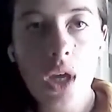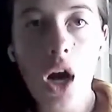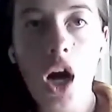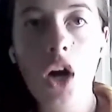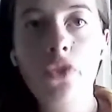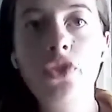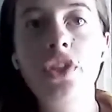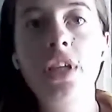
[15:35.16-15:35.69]

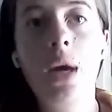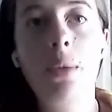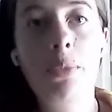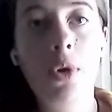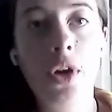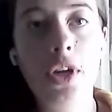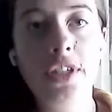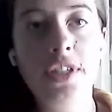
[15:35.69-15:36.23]
after that
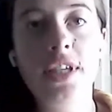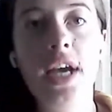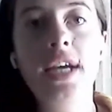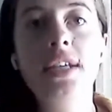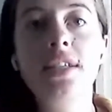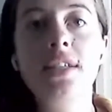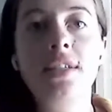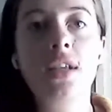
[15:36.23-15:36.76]
process,
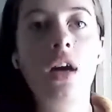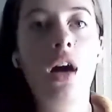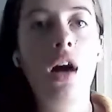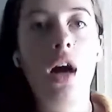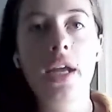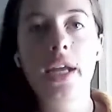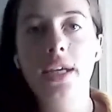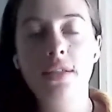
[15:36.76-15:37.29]

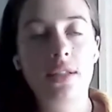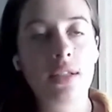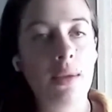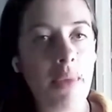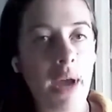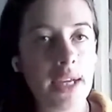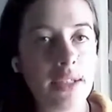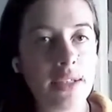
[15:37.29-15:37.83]
it's
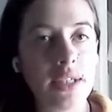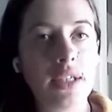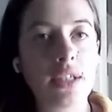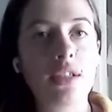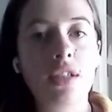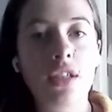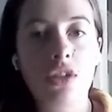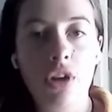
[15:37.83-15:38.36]
amazing.
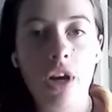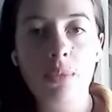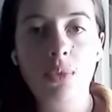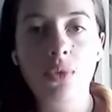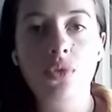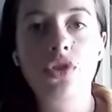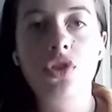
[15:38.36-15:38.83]
It's incredible.